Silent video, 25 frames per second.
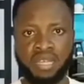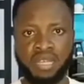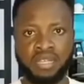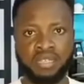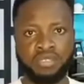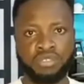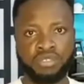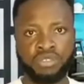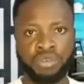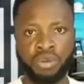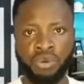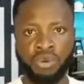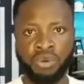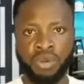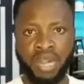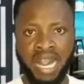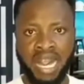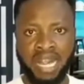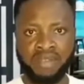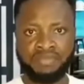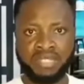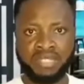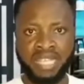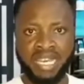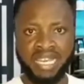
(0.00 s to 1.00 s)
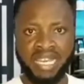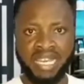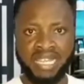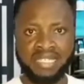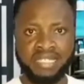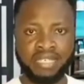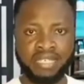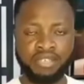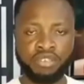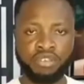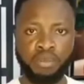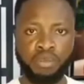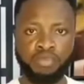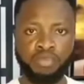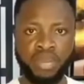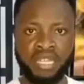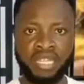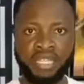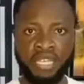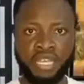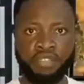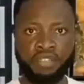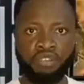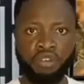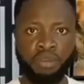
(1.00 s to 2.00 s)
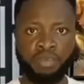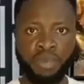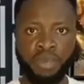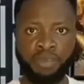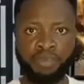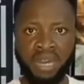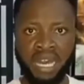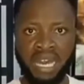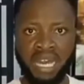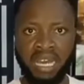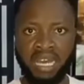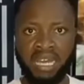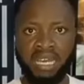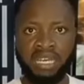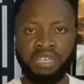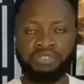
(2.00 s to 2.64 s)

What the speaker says: So after getting your pen and your paper,